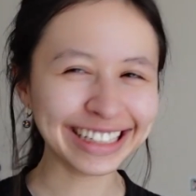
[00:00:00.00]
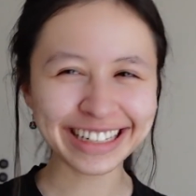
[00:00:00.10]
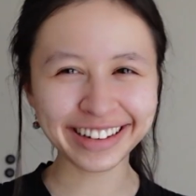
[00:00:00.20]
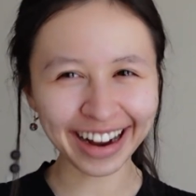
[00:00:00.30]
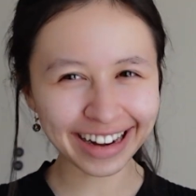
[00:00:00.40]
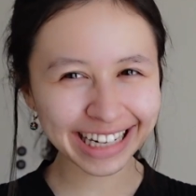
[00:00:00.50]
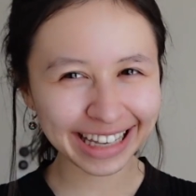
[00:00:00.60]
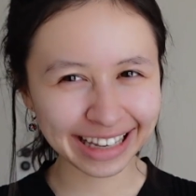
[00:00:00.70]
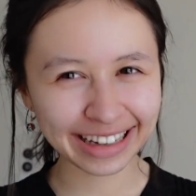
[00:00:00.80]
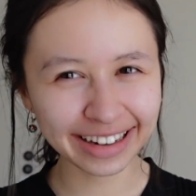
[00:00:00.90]
I did not
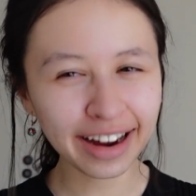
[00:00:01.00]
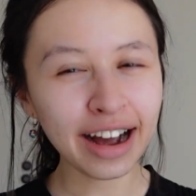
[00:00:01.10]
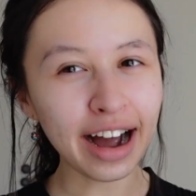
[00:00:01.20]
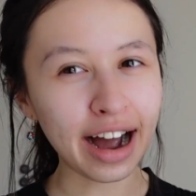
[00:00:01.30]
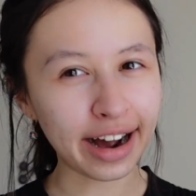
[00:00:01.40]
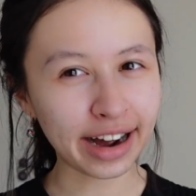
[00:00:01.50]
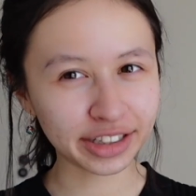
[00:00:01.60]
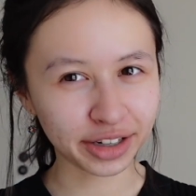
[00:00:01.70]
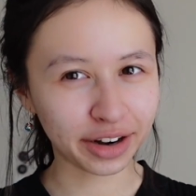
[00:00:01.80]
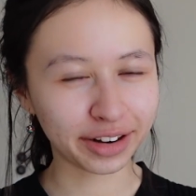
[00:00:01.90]
eat a hot
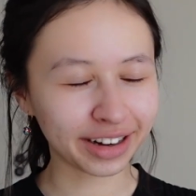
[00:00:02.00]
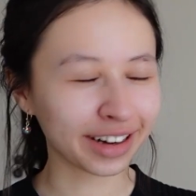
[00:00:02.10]
dog,